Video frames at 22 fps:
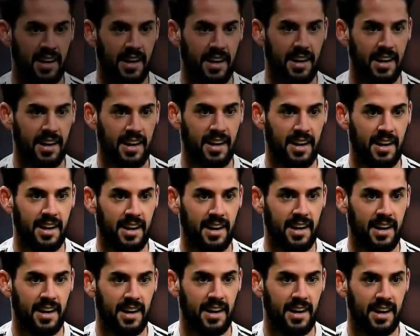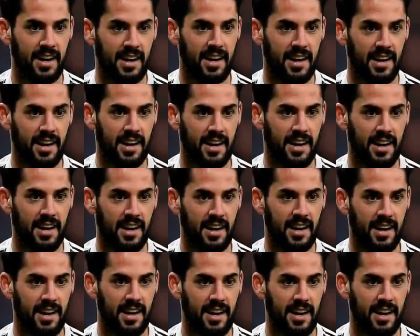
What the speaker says: [no speech]